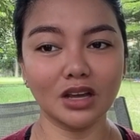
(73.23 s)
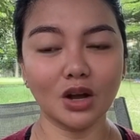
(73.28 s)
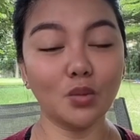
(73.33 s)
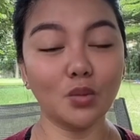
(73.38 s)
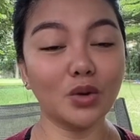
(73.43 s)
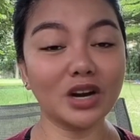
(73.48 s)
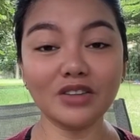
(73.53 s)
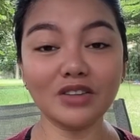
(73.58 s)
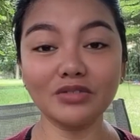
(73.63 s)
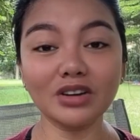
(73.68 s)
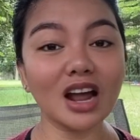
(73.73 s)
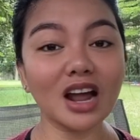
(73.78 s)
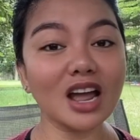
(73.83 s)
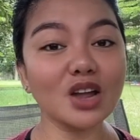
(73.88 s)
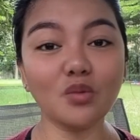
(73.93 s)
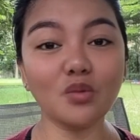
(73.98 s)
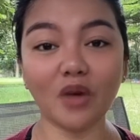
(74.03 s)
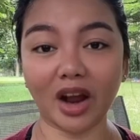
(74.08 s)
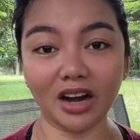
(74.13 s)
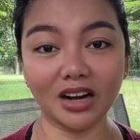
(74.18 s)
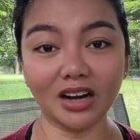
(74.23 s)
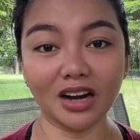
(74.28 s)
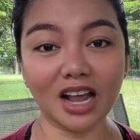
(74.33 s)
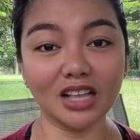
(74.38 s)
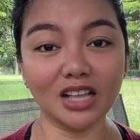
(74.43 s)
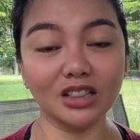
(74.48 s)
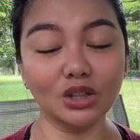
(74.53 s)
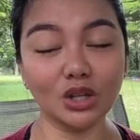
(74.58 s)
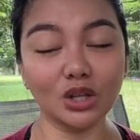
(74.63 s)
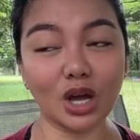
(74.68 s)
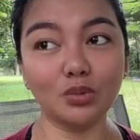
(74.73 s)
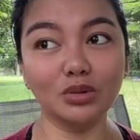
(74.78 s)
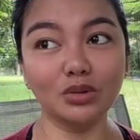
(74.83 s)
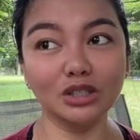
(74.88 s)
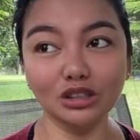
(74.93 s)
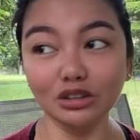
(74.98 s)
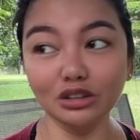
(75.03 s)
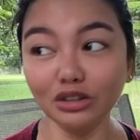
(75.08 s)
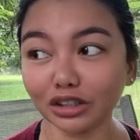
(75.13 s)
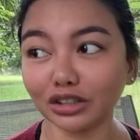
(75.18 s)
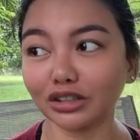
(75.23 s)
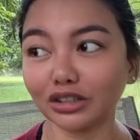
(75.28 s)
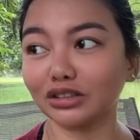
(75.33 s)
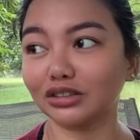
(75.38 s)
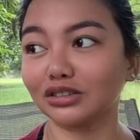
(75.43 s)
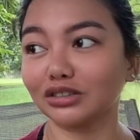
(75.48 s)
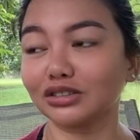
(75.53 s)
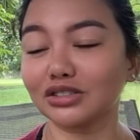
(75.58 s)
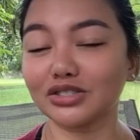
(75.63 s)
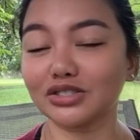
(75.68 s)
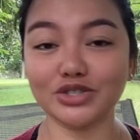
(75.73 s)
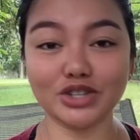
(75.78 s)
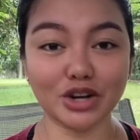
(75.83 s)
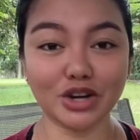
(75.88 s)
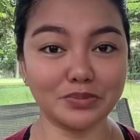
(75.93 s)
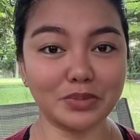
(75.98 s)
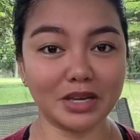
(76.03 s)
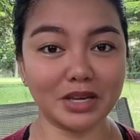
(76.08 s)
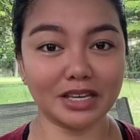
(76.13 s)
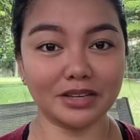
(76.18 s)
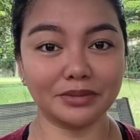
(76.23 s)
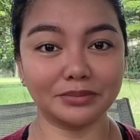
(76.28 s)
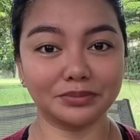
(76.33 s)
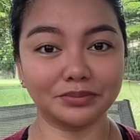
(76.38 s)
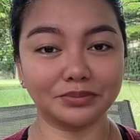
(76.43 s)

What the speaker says: whatever I wear, I will look chubby